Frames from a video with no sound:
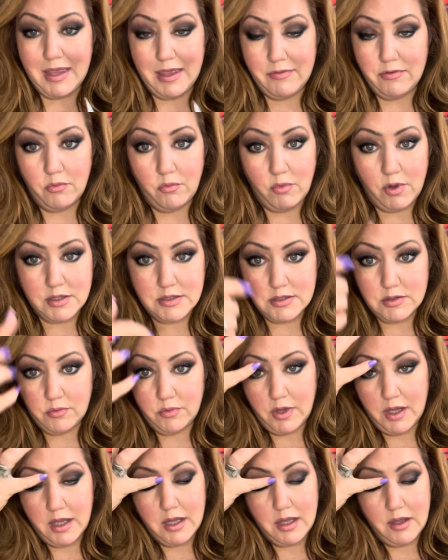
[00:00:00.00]
even once a
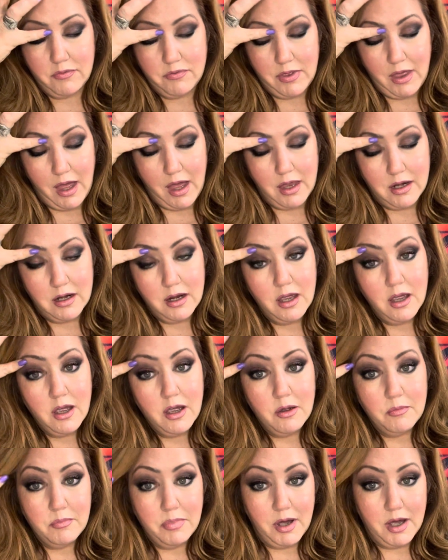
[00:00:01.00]
week, if that.
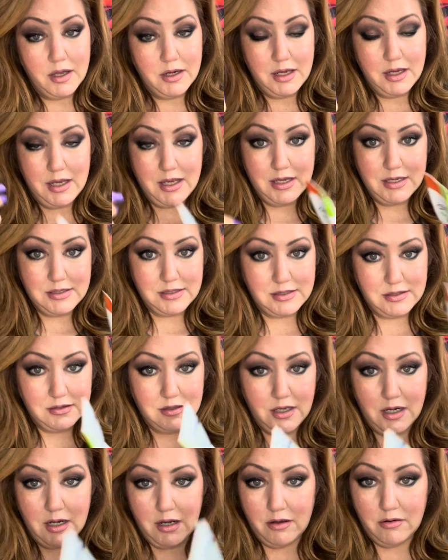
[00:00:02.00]
But his,
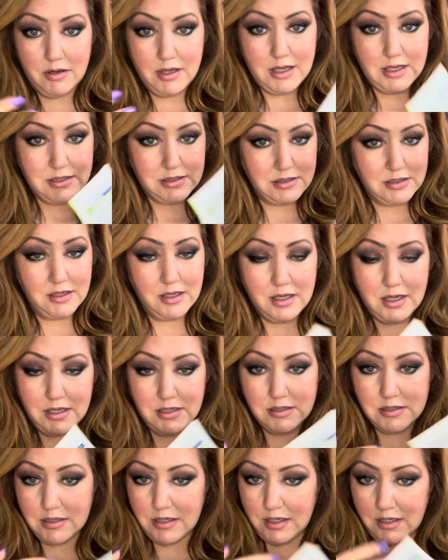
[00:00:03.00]
you know,
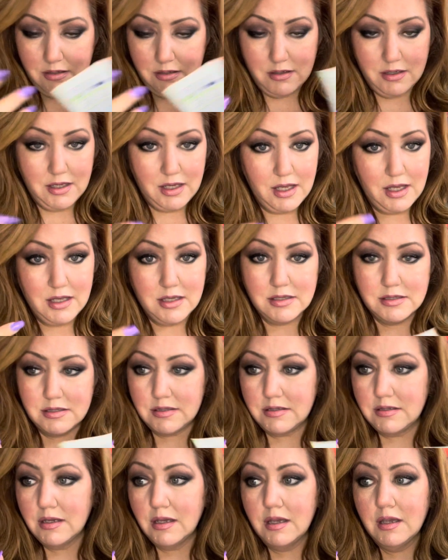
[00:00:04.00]

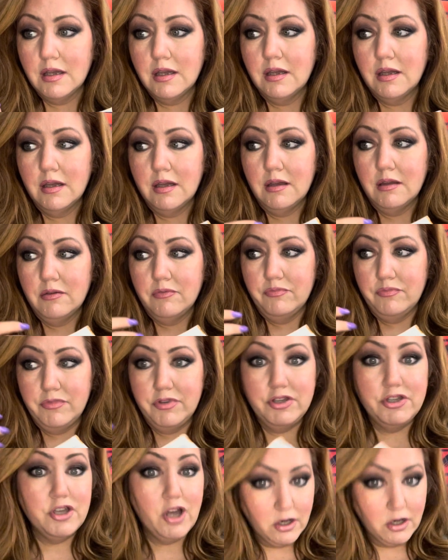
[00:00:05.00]
he's
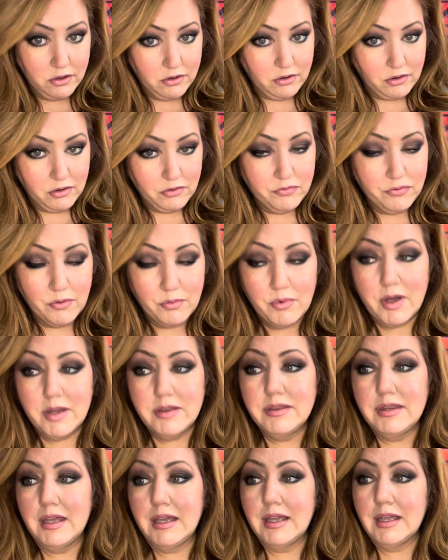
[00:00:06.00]
younger for one
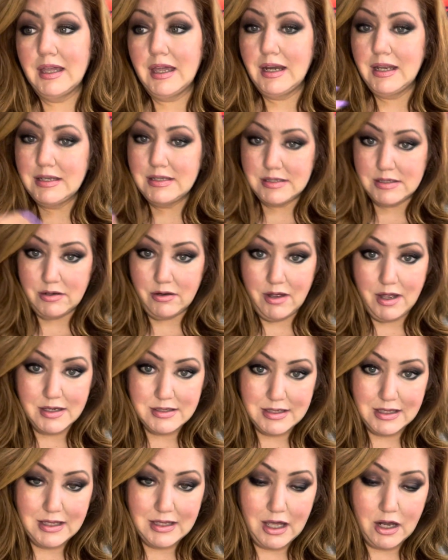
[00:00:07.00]
thing, and he still has
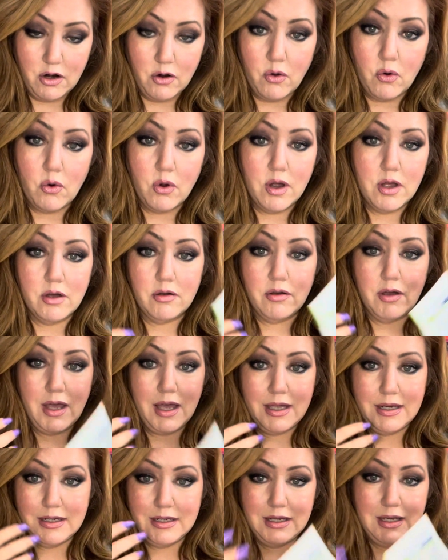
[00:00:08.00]
a lot of oil,
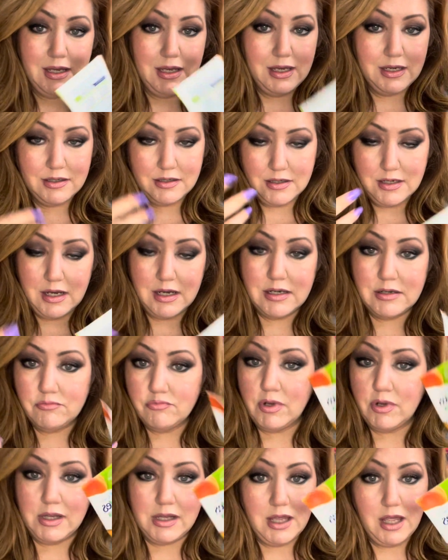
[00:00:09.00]
and it
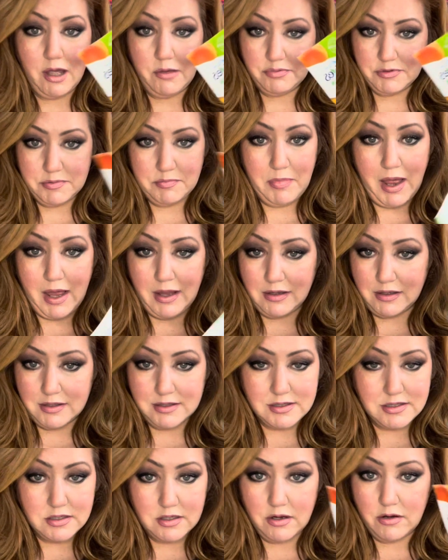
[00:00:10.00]
really helps
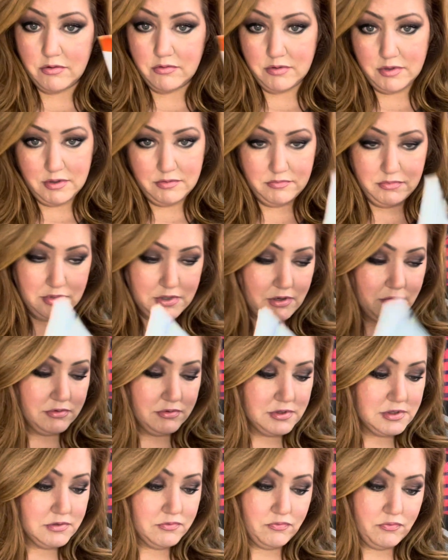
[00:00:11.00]
balance. So
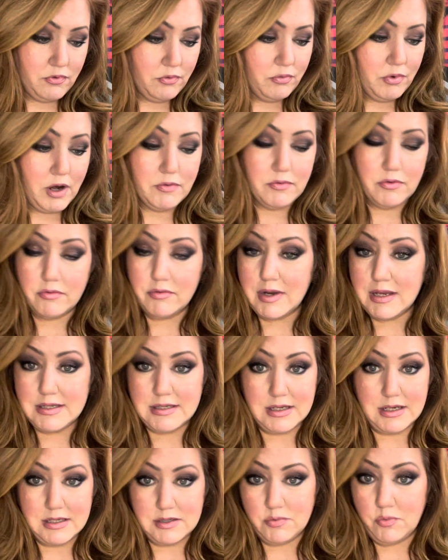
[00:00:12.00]
it's, for whatever
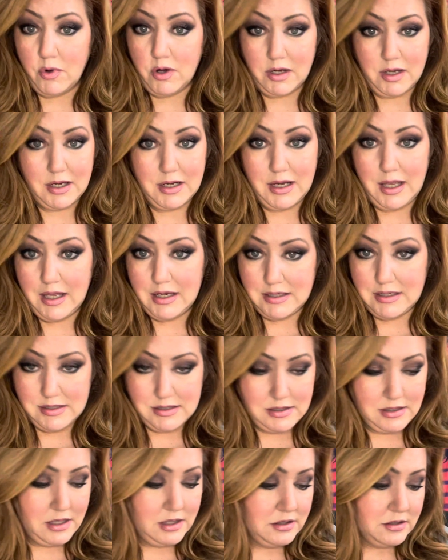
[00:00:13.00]
reason, it's working, and his
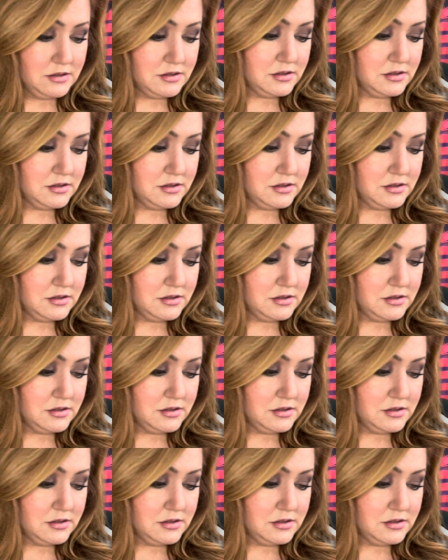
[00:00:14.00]
skin looks